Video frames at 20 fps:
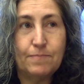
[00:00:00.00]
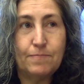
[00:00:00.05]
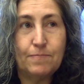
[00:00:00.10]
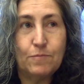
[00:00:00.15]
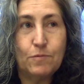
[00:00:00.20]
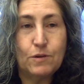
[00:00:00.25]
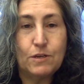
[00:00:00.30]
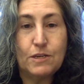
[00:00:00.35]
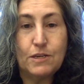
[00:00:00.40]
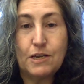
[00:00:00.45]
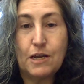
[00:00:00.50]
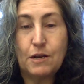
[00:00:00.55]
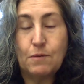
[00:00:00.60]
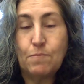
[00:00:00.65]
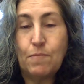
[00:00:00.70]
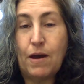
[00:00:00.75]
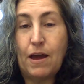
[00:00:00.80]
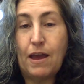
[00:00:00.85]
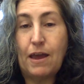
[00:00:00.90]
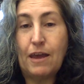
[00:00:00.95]
was done
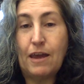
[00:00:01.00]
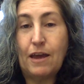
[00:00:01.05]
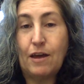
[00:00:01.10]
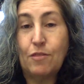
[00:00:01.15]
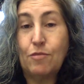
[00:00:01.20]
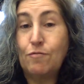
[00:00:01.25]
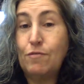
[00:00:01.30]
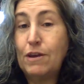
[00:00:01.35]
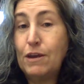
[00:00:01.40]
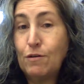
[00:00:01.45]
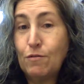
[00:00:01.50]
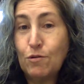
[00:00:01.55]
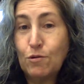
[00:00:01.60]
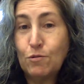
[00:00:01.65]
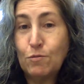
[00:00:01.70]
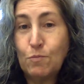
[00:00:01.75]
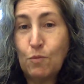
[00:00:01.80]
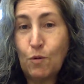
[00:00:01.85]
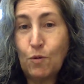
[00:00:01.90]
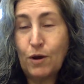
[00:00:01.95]
by a
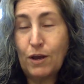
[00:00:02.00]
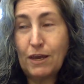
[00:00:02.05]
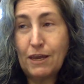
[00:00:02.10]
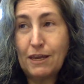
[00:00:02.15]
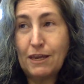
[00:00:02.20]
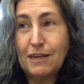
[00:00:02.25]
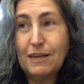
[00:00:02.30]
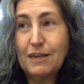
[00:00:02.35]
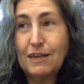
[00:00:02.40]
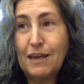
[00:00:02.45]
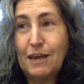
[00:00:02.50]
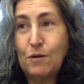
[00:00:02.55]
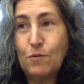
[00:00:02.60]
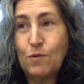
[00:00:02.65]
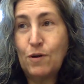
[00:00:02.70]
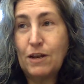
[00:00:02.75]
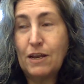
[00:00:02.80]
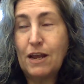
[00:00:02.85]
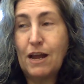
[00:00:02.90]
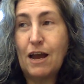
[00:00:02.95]
3-year-old boy. It
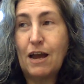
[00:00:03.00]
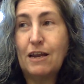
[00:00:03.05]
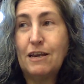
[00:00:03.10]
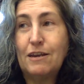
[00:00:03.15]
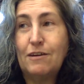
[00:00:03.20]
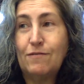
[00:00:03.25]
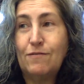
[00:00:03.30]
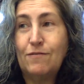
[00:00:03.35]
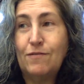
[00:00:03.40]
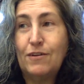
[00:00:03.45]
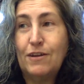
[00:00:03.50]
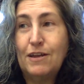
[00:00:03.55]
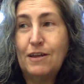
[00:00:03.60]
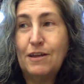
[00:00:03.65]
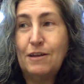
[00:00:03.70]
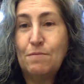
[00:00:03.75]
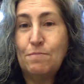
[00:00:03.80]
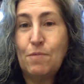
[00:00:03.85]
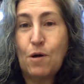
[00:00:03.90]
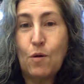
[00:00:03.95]
went kind of
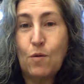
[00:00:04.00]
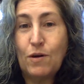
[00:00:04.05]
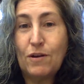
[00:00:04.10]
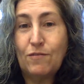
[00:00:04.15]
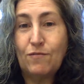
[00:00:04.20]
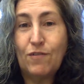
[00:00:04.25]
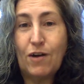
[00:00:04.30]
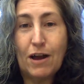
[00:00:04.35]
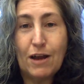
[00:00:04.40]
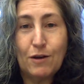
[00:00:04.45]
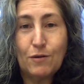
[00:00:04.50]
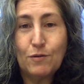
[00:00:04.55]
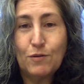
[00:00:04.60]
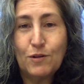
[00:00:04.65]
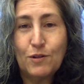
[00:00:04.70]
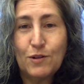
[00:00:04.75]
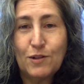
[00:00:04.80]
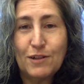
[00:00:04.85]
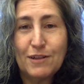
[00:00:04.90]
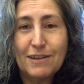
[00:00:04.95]
poet
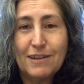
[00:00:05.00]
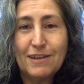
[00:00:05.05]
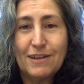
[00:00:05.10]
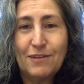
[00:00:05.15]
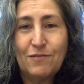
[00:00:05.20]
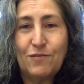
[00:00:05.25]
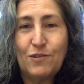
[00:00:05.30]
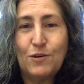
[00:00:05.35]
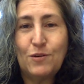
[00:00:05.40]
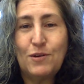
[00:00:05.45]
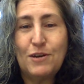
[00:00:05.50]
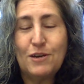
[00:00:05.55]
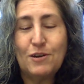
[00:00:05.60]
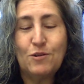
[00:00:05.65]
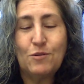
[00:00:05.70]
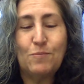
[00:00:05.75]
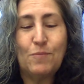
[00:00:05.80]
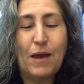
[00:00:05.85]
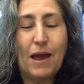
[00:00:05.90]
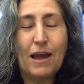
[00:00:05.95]
viral a few
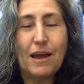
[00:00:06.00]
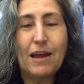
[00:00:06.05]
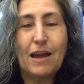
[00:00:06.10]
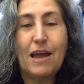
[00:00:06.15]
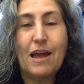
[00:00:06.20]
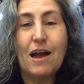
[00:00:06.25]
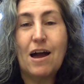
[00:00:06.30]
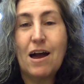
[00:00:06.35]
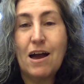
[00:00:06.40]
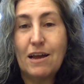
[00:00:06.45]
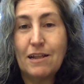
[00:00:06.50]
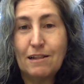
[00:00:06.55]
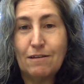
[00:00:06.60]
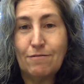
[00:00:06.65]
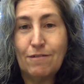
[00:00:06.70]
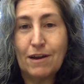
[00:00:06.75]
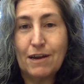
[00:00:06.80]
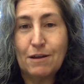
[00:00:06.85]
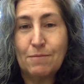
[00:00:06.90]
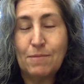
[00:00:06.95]
years back. I highly
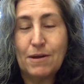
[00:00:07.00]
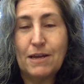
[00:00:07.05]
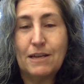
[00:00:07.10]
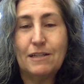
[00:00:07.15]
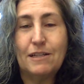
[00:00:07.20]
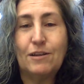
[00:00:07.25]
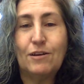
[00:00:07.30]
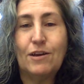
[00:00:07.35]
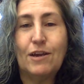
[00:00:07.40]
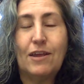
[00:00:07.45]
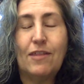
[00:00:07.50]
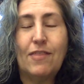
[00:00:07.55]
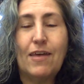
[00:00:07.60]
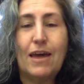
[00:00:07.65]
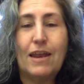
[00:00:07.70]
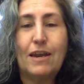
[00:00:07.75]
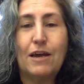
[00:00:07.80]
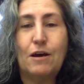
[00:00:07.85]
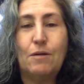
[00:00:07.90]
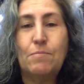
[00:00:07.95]
recommend looking
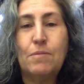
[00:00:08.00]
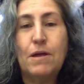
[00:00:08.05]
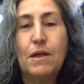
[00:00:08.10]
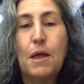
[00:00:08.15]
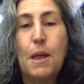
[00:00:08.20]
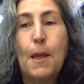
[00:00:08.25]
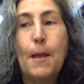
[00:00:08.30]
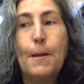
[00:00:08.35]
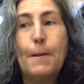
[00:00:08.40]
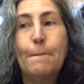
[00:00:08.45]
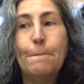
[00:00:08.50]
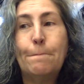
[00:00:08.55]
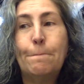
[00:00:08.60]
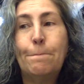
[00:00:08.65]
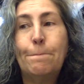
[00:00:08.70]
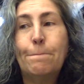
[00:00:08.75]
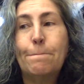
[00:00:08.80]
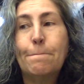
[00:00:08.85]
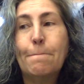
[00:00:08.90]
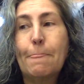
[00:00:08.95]
that up.
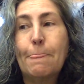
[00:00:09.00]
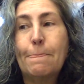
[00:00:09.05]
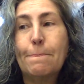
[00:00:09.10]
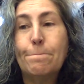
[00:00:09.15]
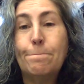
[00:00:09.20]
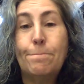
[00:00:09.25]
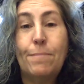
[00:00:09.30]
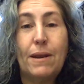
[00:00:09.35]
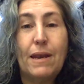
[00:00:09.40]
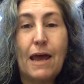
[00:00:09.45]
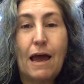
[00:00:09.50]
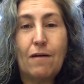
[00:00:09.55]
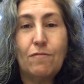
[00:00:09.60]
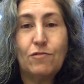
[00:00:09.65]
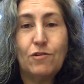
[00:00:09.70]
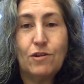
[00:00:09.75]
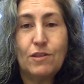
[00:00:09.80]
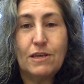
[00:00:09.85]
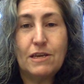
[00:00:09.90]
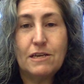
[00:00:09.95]
But
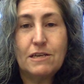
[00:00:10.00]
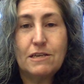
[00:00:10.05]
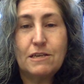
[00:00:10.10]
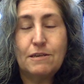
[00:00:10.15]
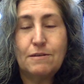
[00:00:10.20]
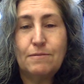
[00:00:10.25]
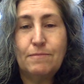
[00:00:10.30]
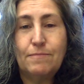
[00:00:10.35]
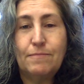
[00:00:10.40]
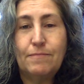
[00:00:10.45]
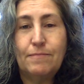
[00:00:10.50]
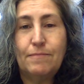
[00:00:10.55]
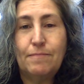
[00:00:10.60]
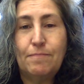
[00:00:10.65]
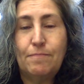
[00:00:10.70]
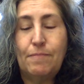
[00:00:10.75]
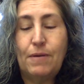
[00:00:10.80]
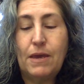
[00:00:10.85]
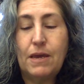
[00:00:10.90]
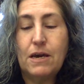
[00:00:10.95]
after this,
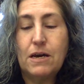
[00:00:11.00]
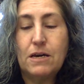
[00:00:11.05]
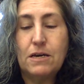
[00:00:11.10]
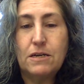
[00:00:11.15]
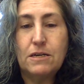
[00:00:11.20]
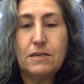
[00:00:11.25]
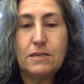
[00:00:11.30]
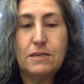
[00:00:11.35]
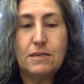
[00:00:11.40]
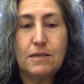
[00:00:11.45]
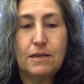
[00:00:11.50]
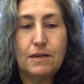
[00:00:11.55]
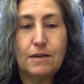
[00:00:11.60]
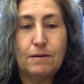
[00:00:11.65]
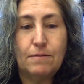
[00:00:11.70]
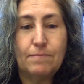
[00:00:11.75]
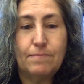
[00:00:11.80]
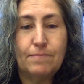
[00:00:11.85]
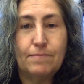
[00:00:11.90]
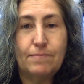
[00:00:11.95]
because
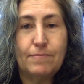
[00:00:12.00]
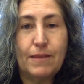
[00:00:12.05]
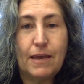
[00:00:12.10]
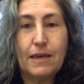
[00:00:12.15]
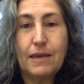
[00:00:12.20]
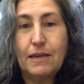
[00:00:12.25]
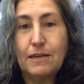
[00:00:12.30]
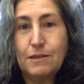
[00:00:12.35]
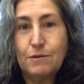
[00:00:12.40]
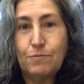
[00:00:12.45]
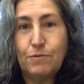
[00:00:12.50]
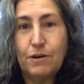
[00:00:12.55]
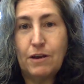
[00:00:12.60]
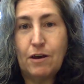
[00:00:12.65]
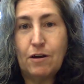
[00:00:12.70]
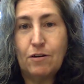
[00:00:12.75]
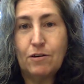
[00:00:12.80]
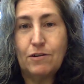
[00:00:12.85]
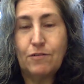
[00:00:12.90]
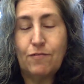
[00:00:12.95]
that kid's pretty
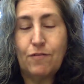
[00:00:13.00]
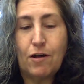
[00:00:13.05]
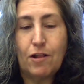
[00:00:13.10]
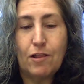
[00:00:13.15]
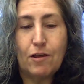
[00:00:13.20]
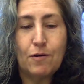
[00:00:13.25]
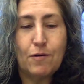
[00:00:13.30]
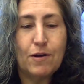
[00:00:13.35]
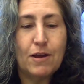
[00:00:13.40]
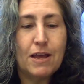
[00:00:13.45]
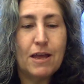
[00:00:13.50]
hard to follow.